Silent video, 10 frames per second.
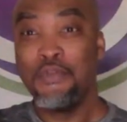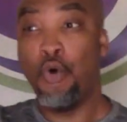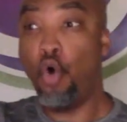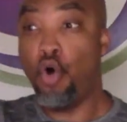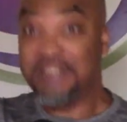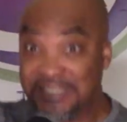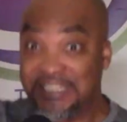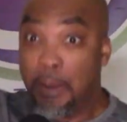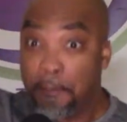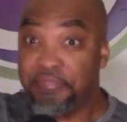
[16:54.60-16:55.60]
or
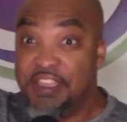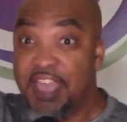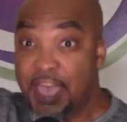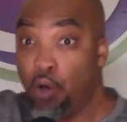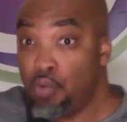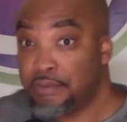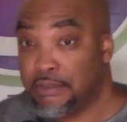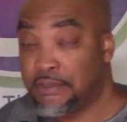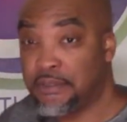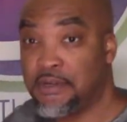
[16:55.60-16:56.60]
something
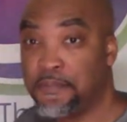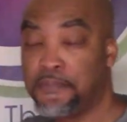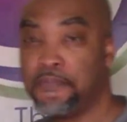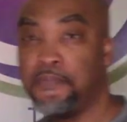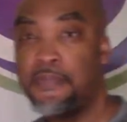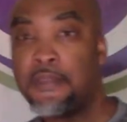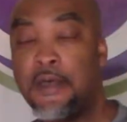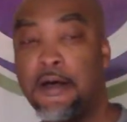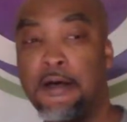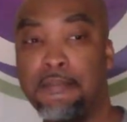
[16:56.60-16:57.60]
else,
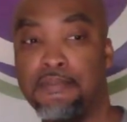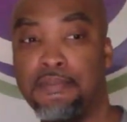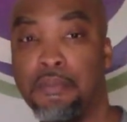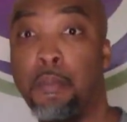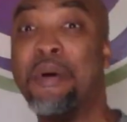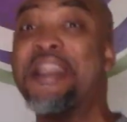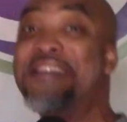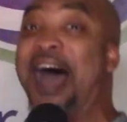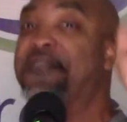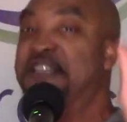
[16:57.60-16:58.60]
but
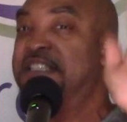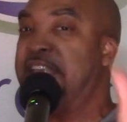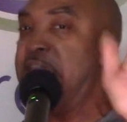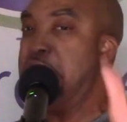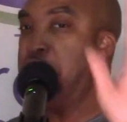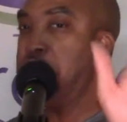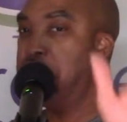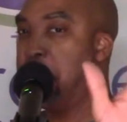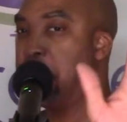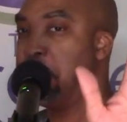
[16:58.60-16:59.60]
not the
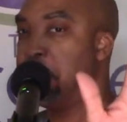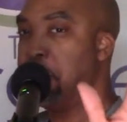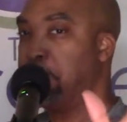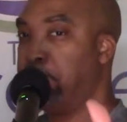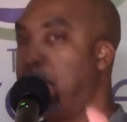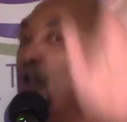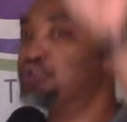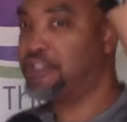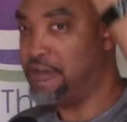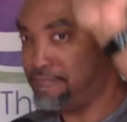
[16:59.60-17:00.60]
same
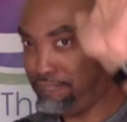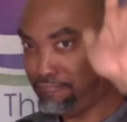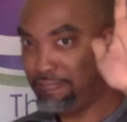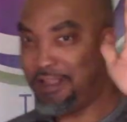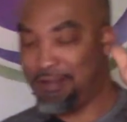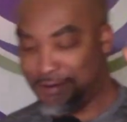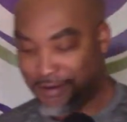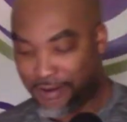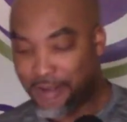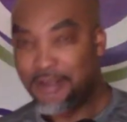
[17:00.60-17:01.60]
person.
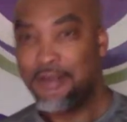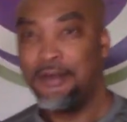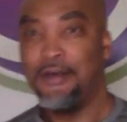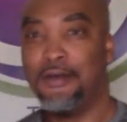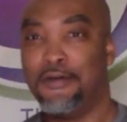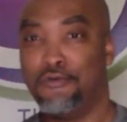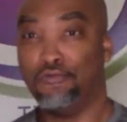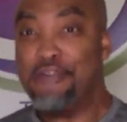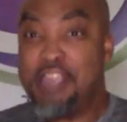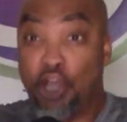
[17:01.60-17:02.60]
My Lord.
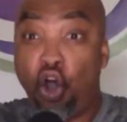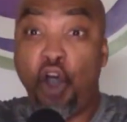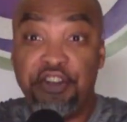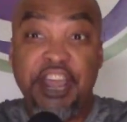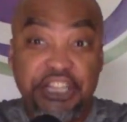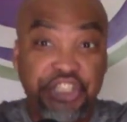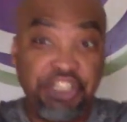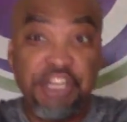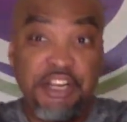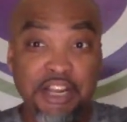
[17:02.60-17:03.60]

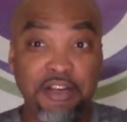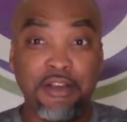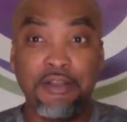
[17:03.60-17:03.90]
Reincarnation and